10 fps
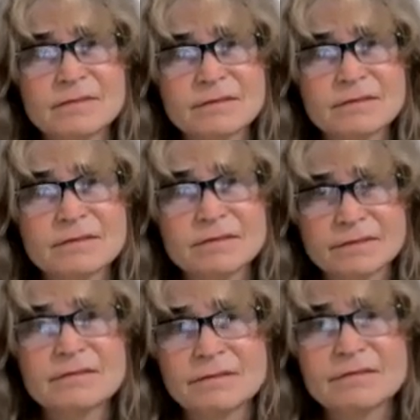
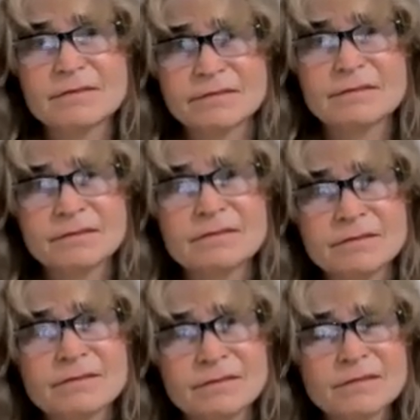
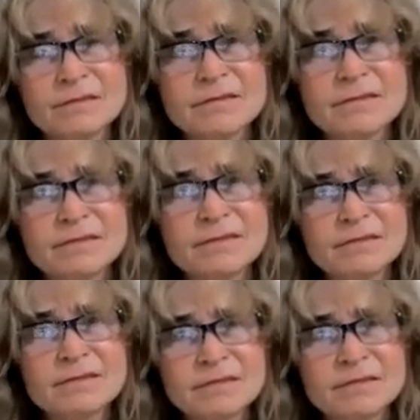
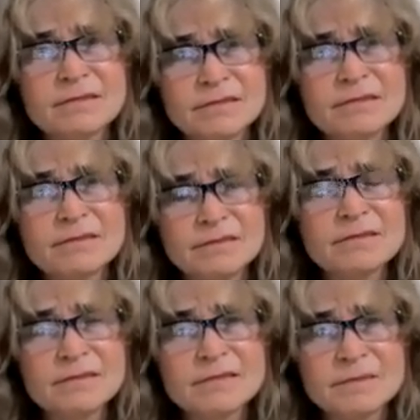
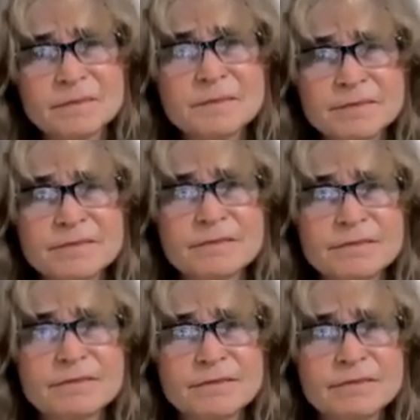
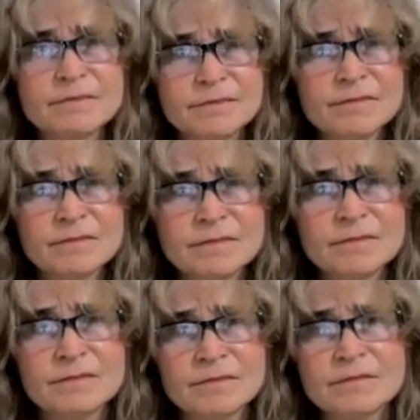
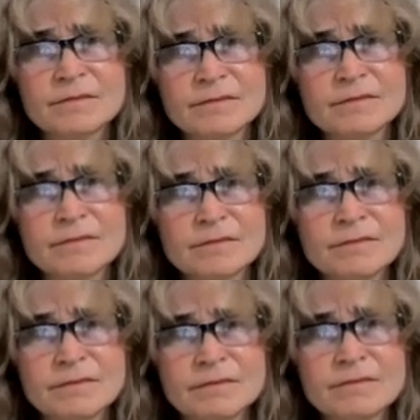
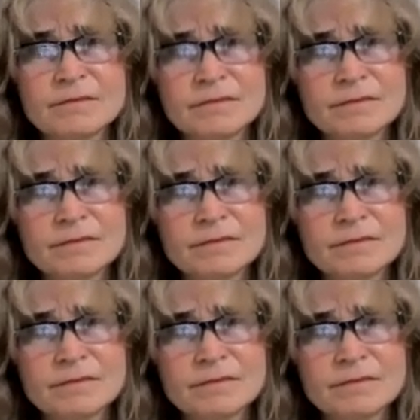(silent)